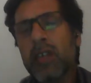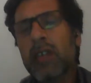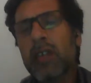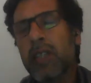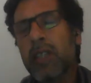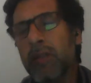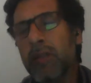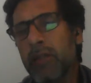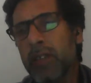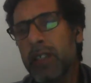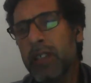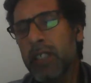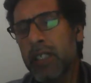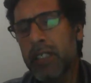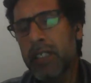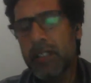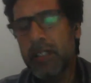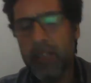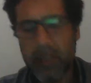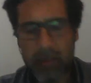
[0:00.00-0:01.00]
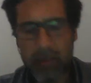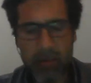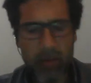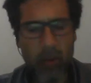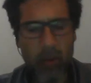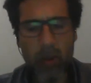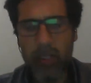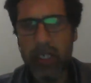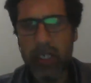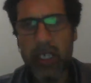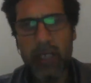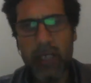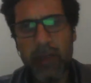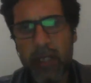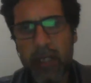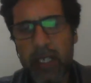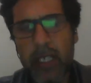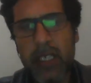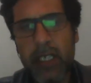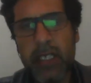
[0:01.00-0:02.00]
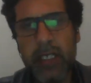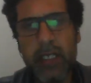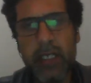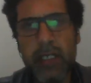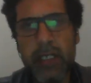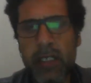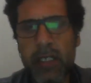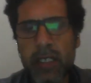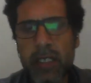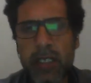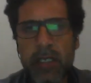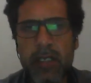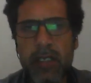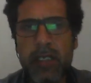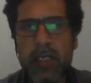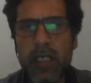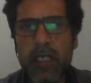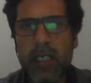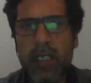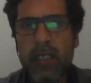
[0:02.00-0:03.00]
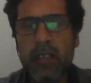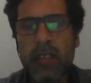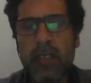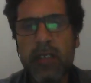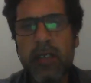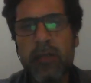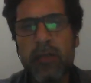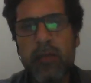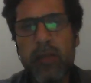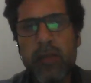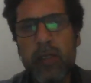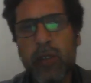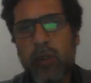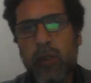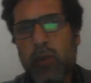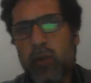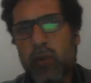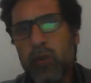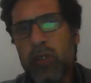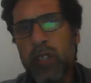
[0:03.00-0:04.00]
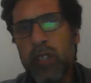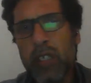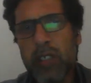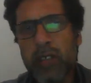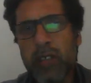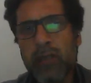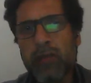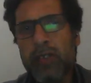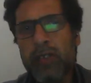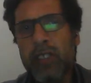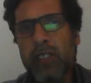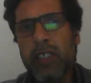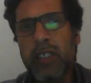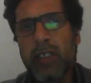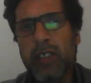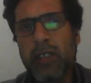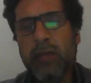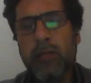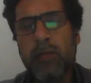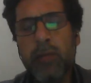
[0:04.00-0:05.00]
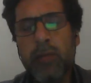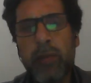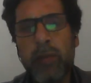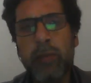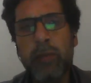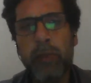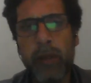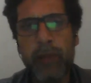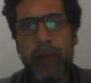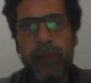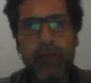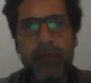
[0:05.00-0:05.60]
river that is Honya River, and there are two sides of their people,